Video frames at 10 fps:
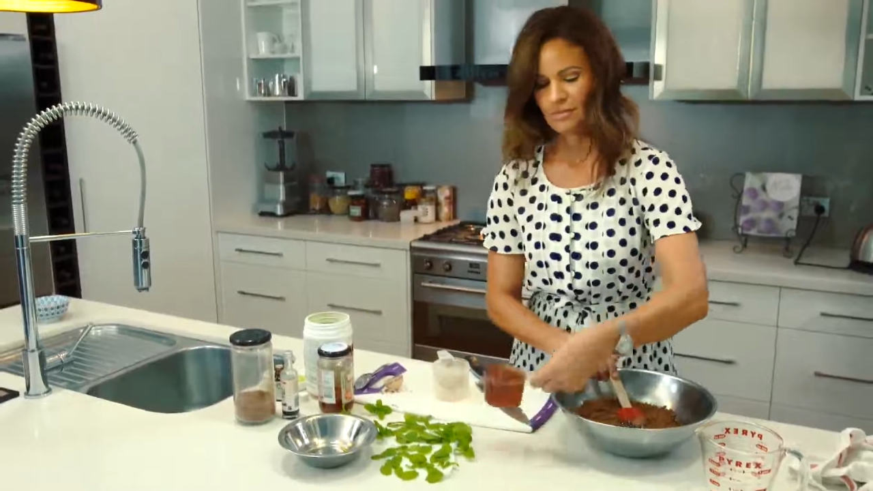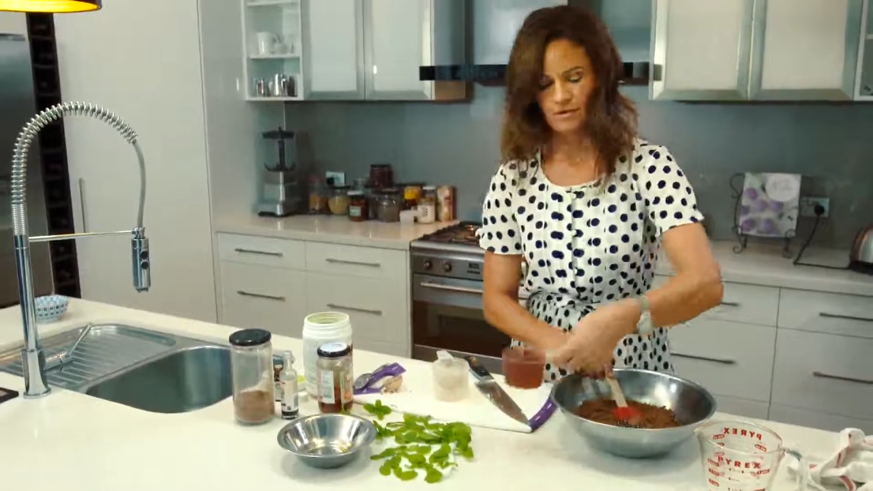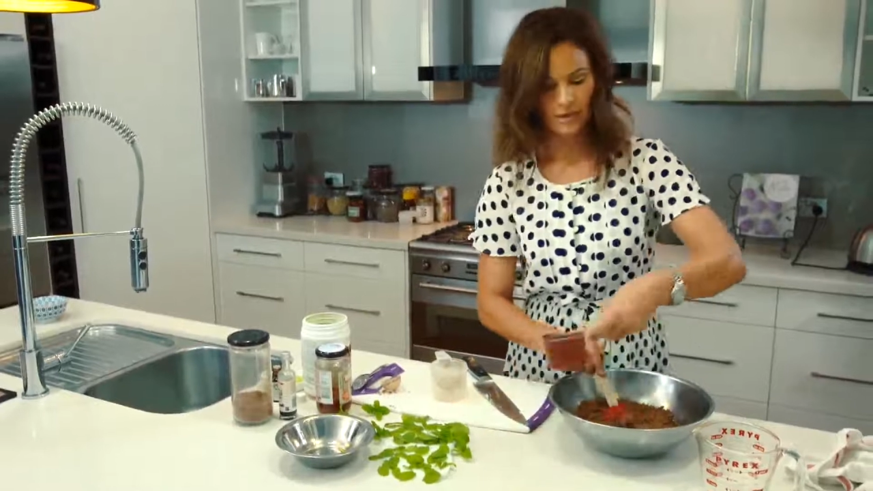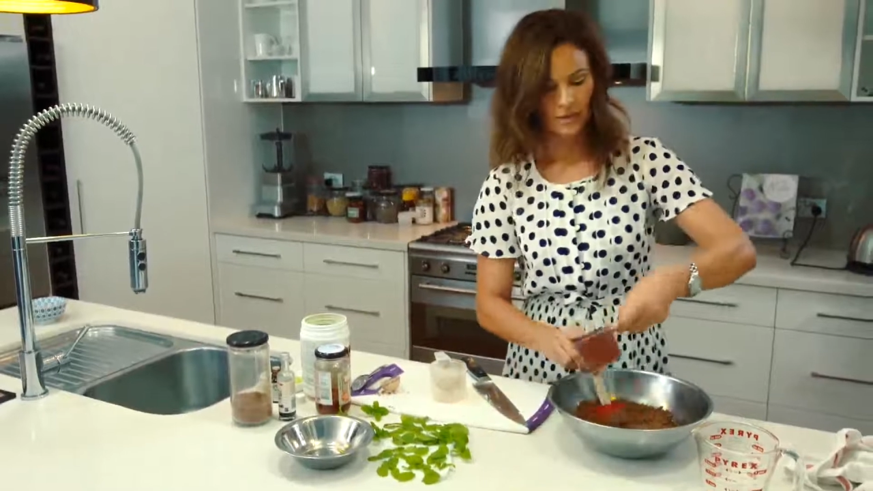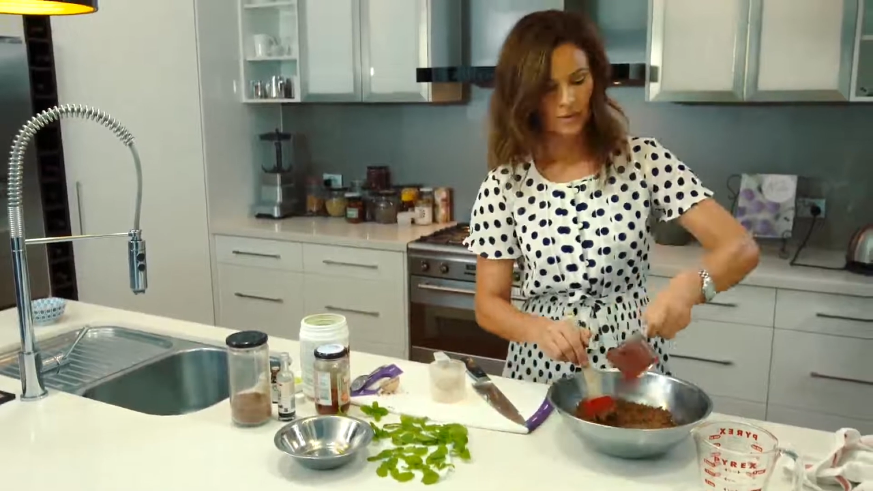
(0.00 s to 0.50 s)

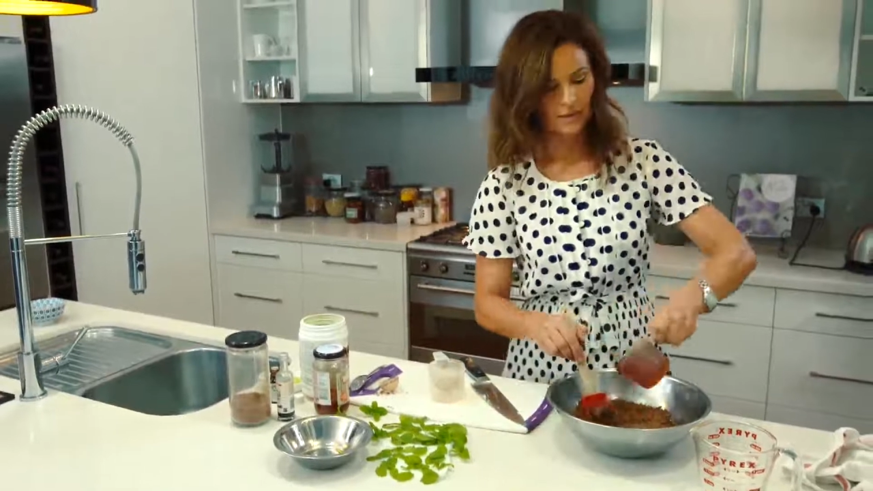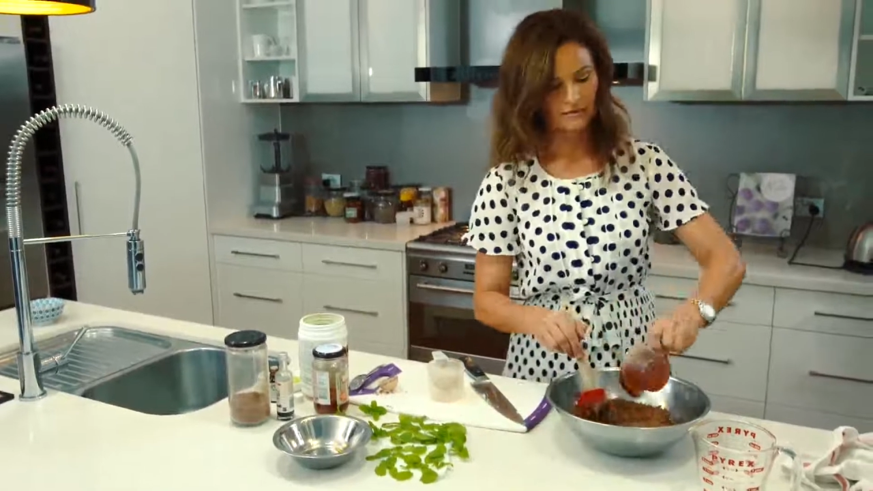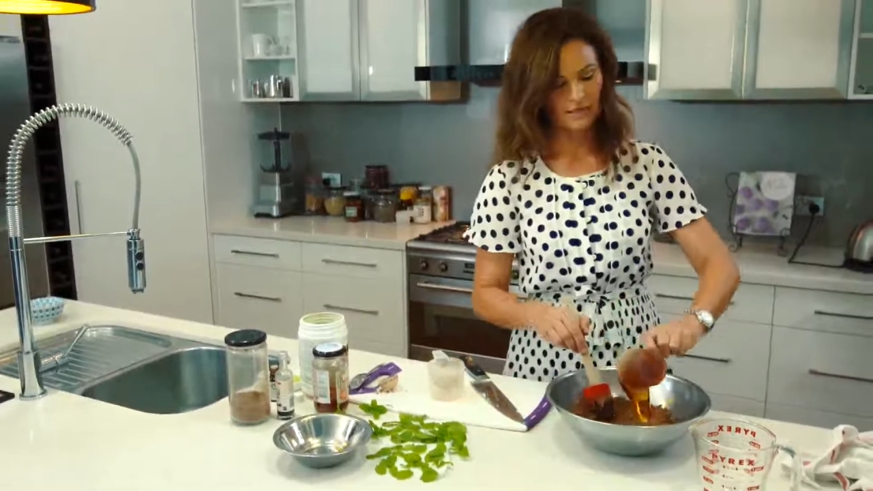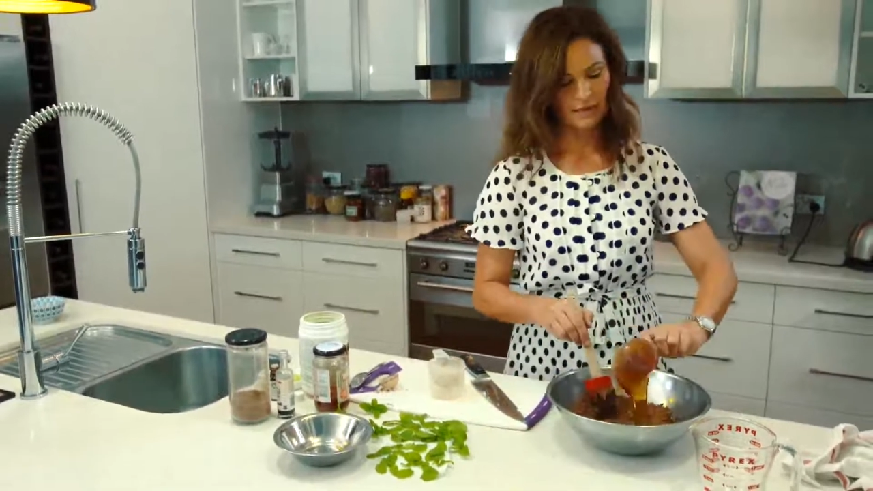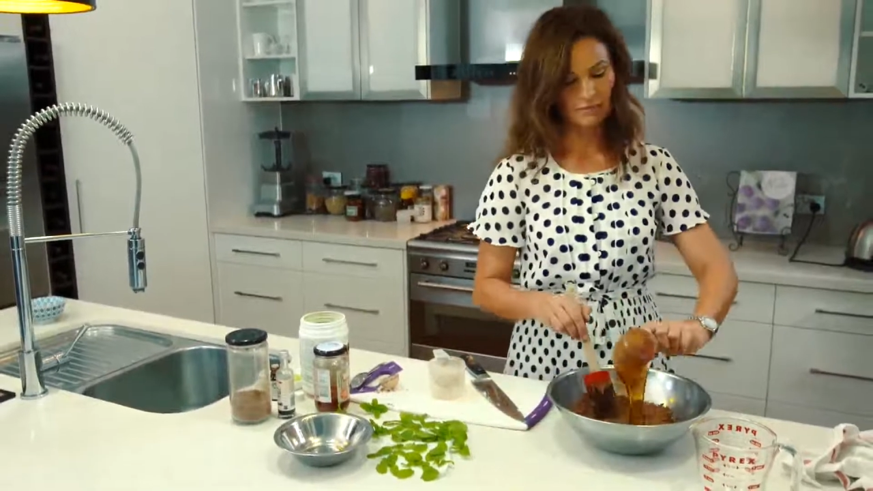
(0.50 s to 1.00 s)

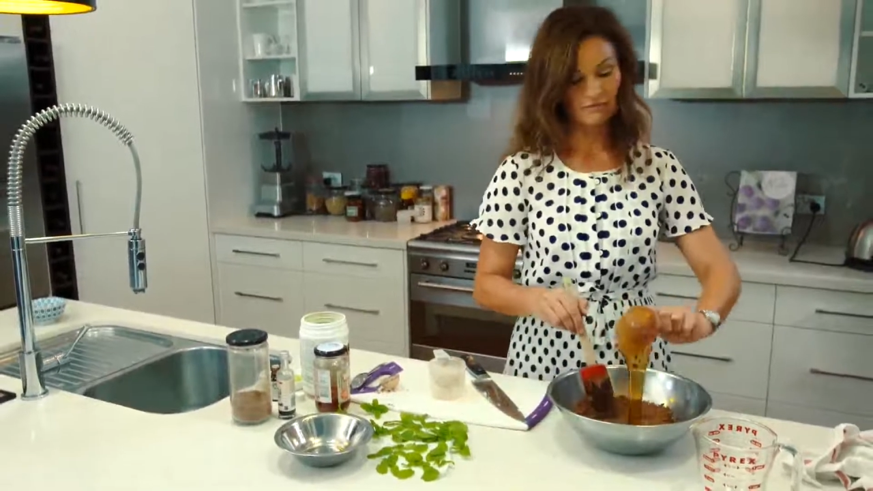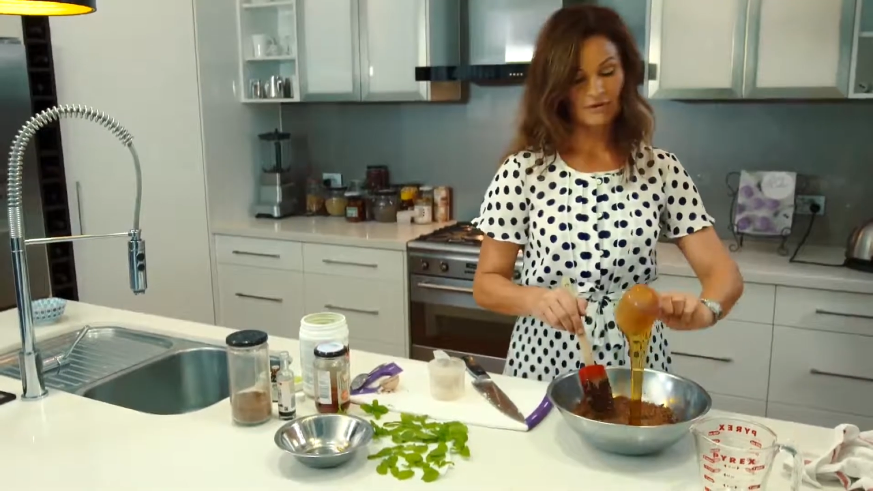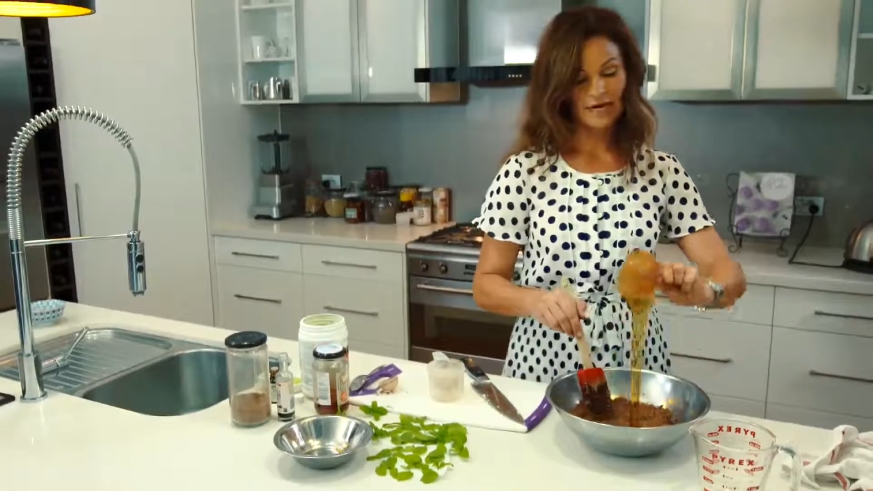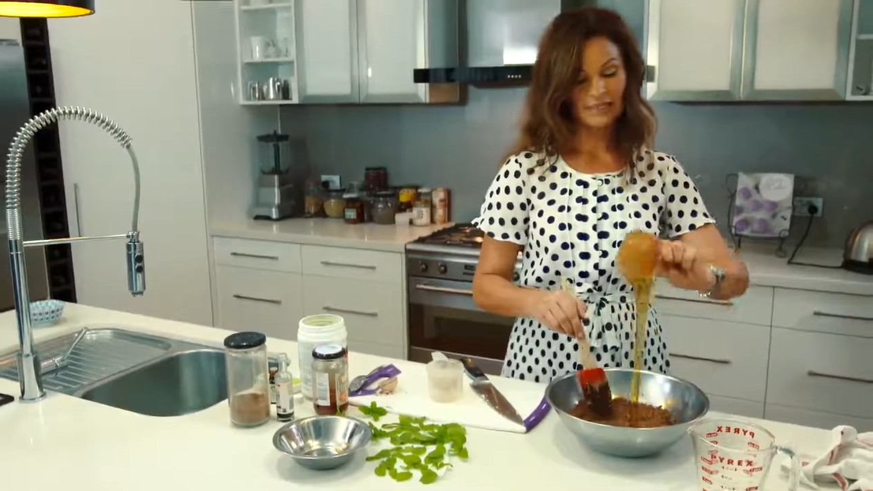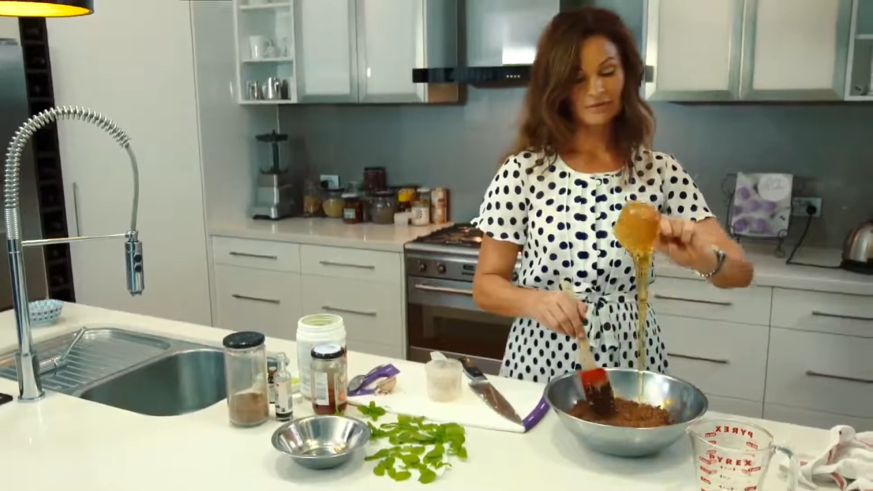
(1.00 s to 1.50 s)
3/4 cup of
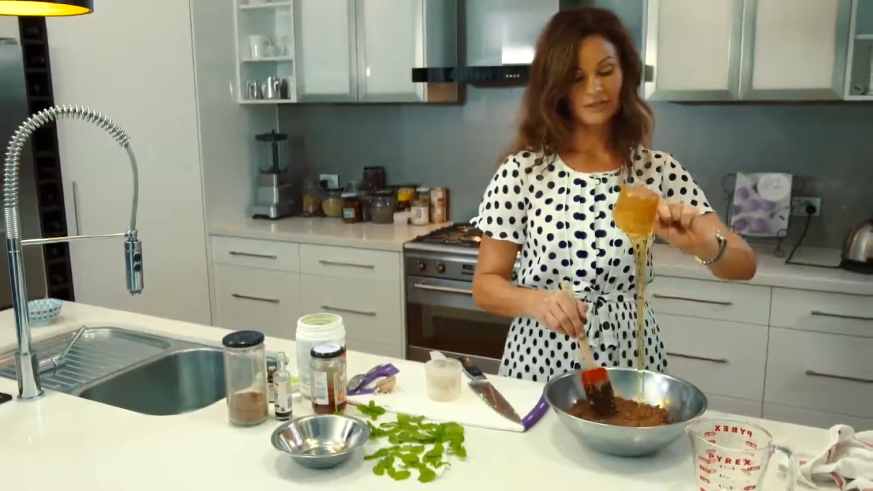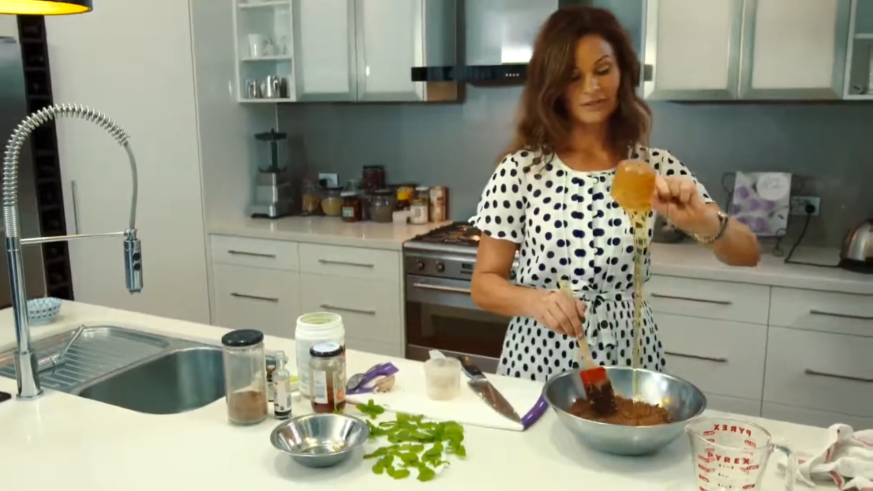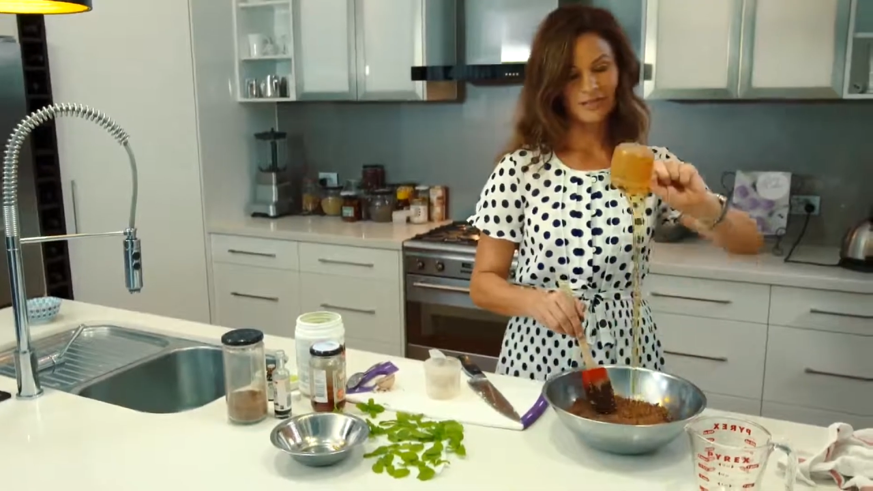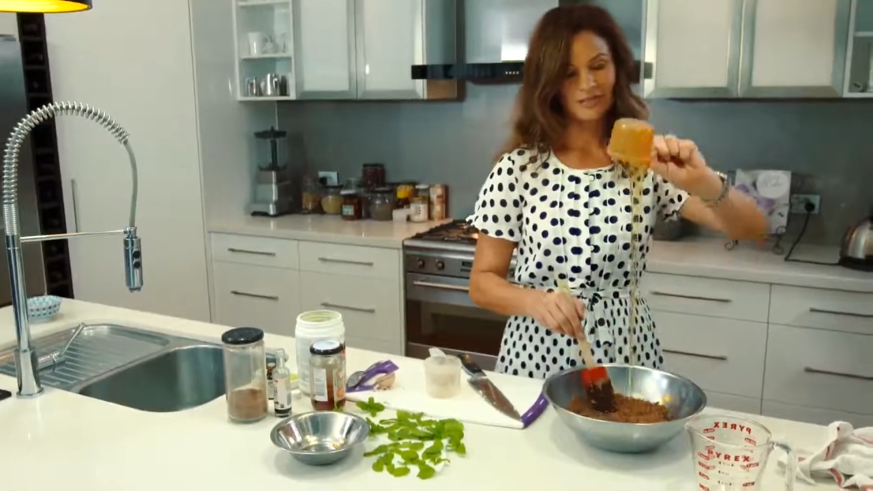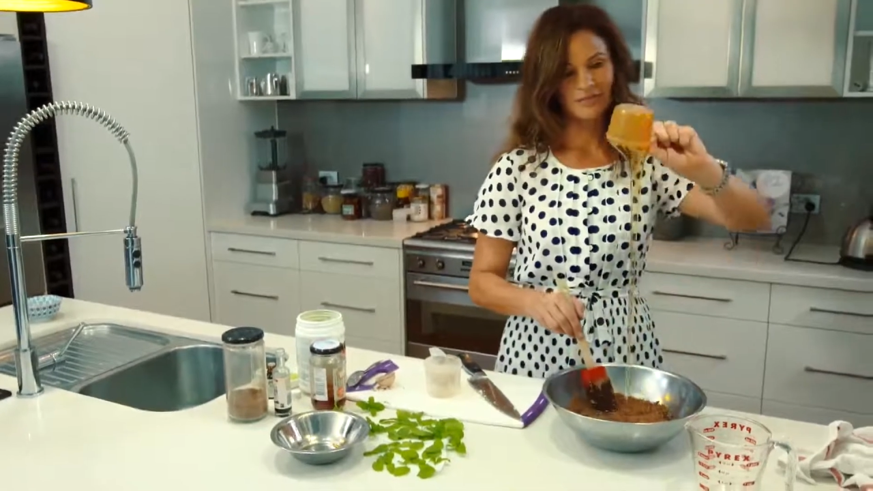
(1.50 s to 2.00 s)
rice malt
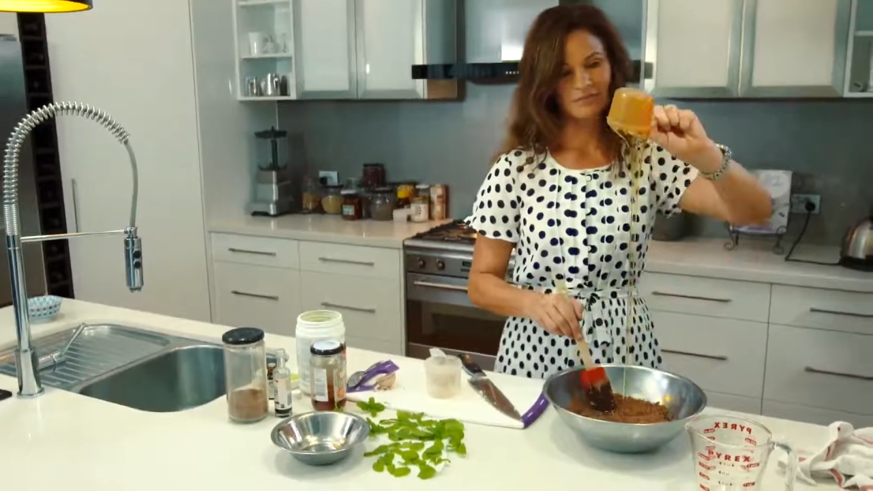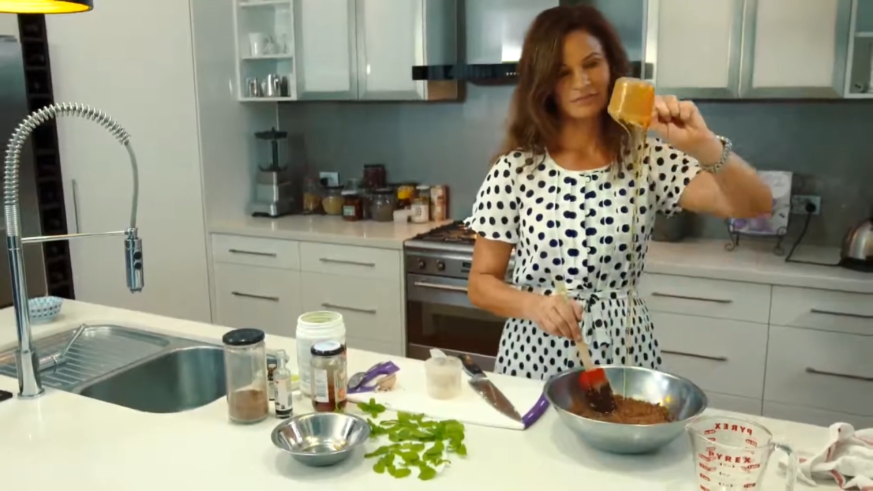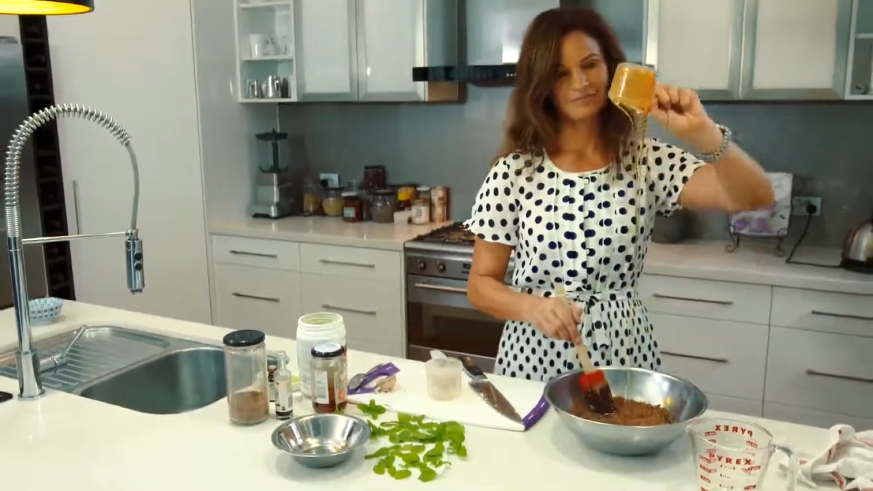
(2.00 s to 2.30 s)
syrup.